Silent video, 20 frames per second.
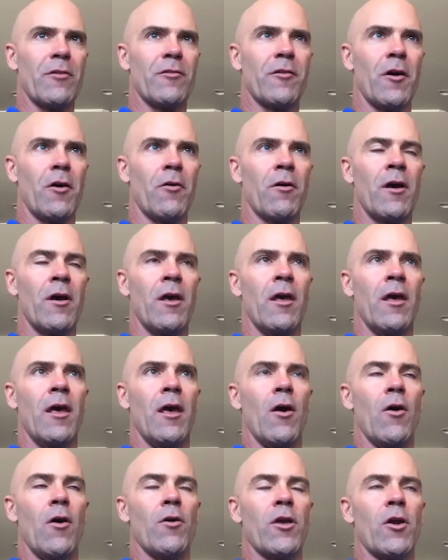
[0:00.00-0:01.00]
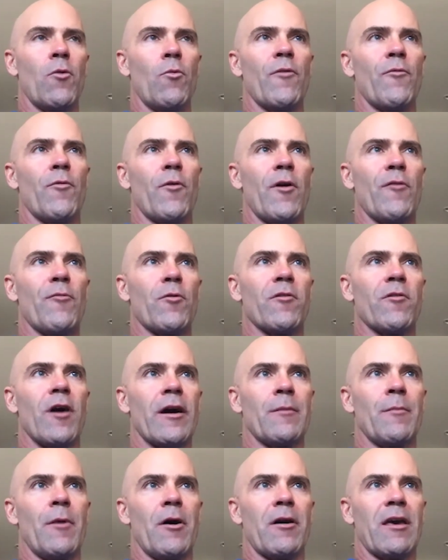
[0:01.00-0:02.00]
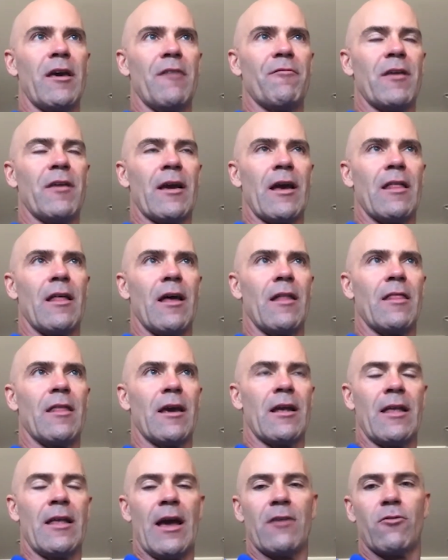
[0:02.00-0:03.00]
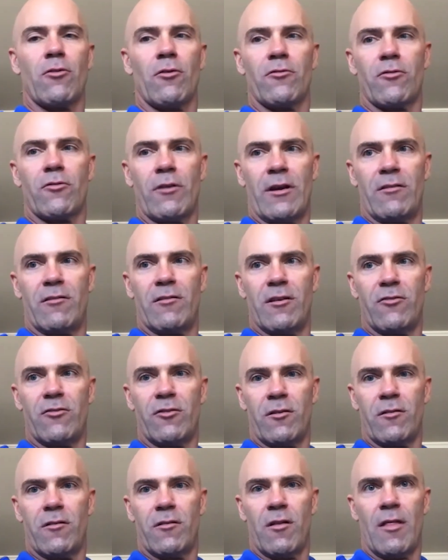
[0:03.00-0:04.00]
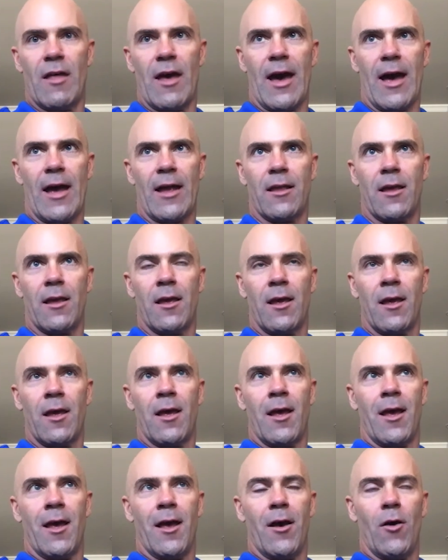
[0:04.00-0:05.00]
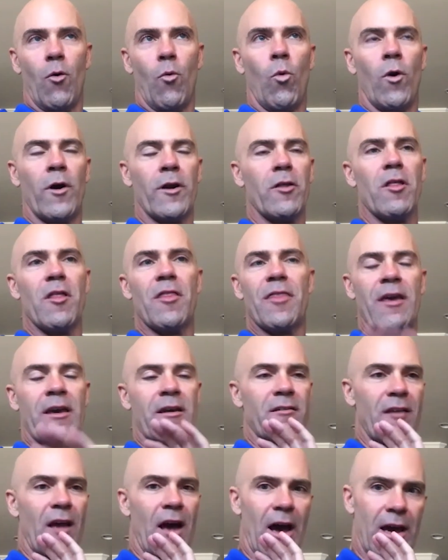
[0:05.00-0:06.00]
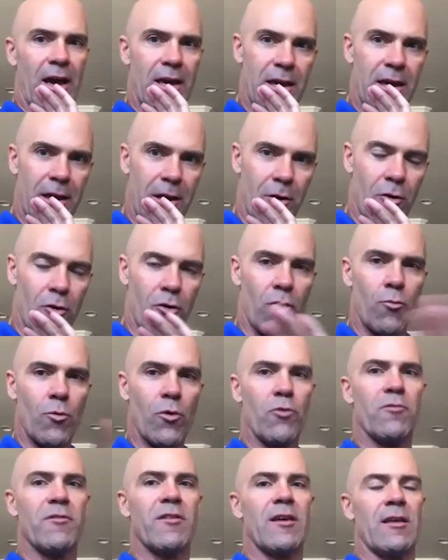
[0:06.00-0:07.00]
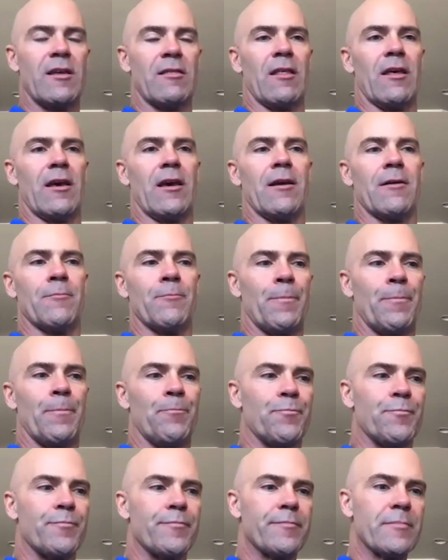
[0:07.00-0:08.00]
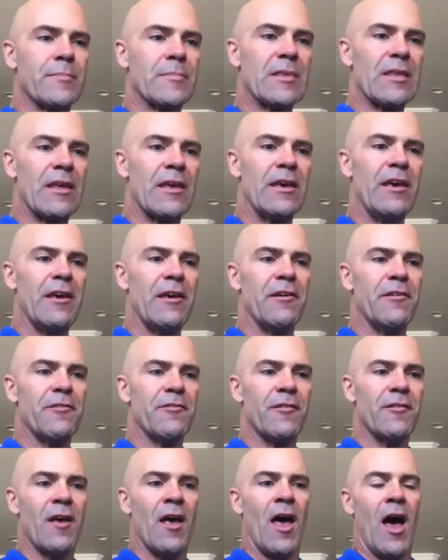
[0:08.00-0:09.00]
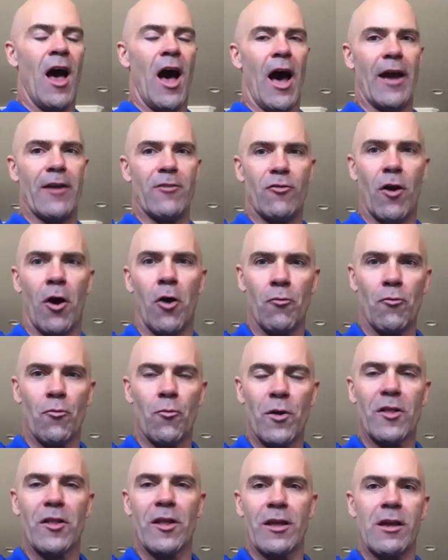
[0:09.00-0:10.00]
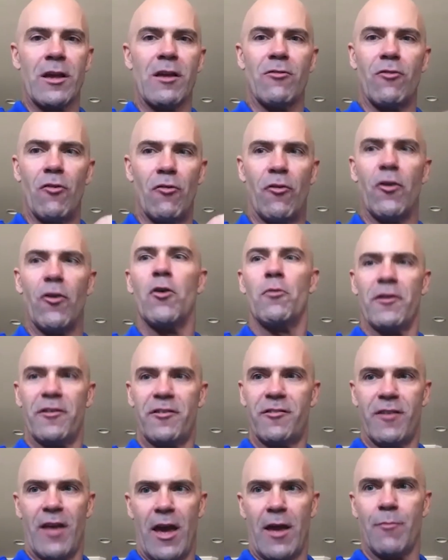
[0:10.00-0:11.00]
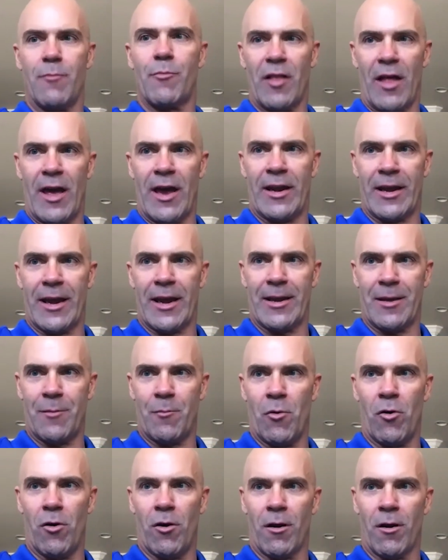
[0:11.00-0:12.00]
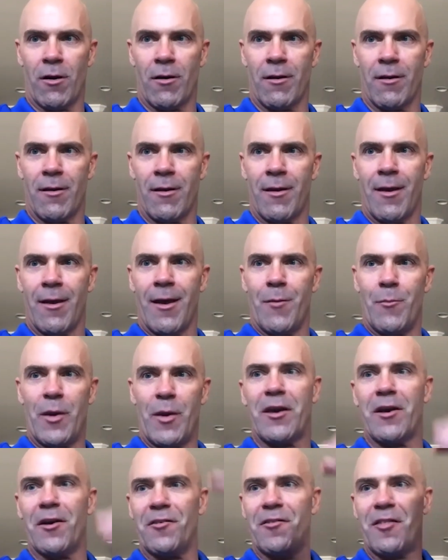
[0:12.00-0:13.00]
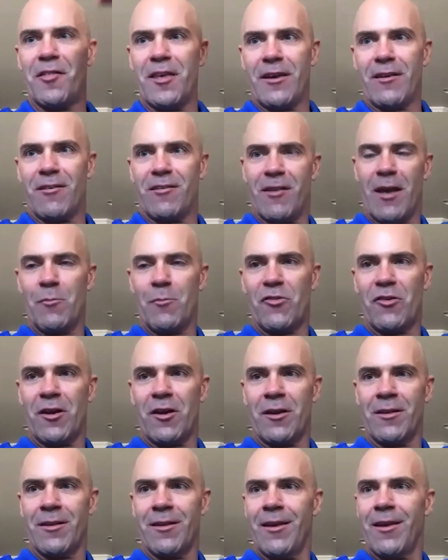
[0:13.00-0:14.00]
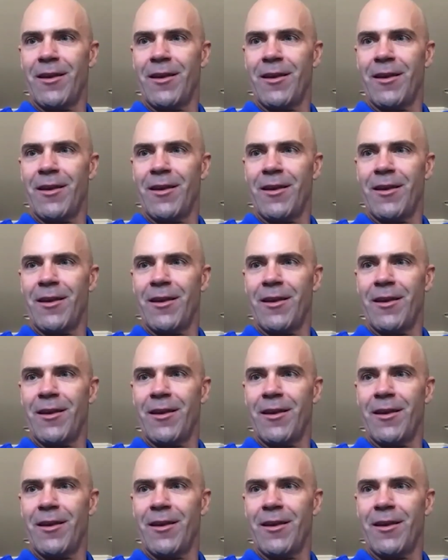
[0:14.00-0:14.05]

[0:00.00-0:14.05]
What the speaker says: So, you know, if we're talking about gifting, I think a natural transition to that, one of the things I hear routinely is I don't really need to do estate planning anymore because the exemption